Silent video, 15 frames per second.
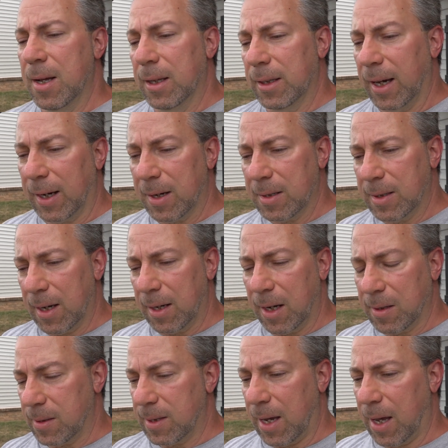Like I said, I
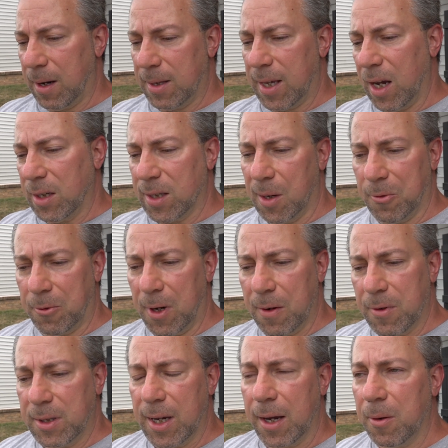just had a tank top for
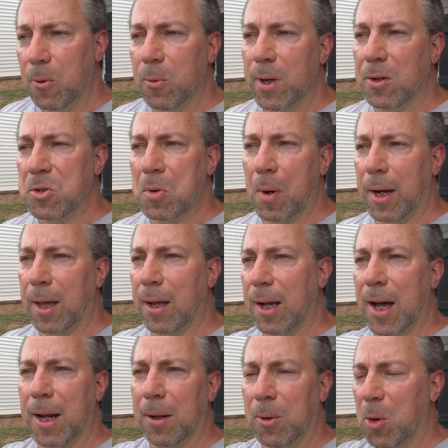every day of the week, so I can
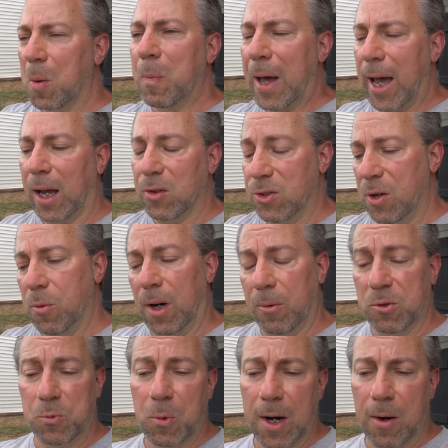kind of look back and see what I
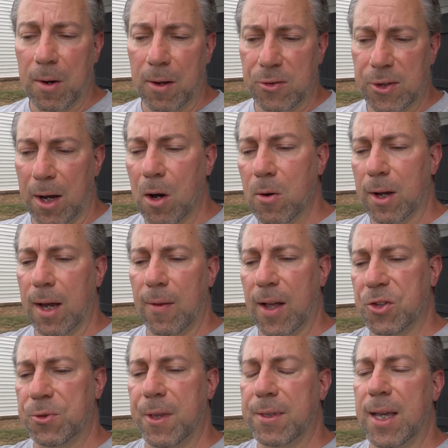was wearing and say, okay,
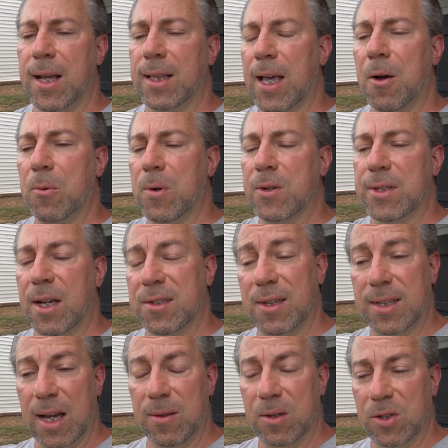that's the date that was, that's the
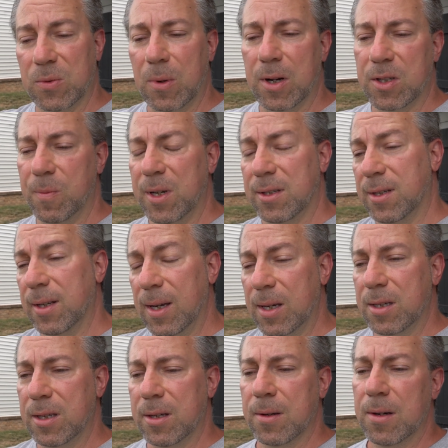day this was. It makes it
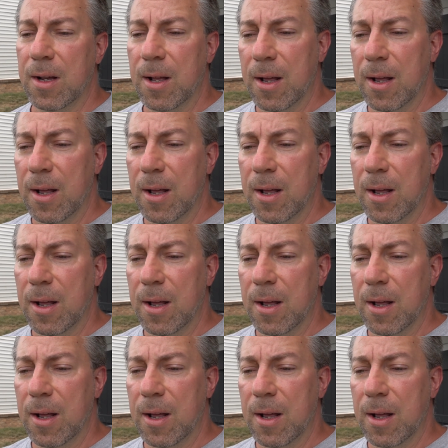easier.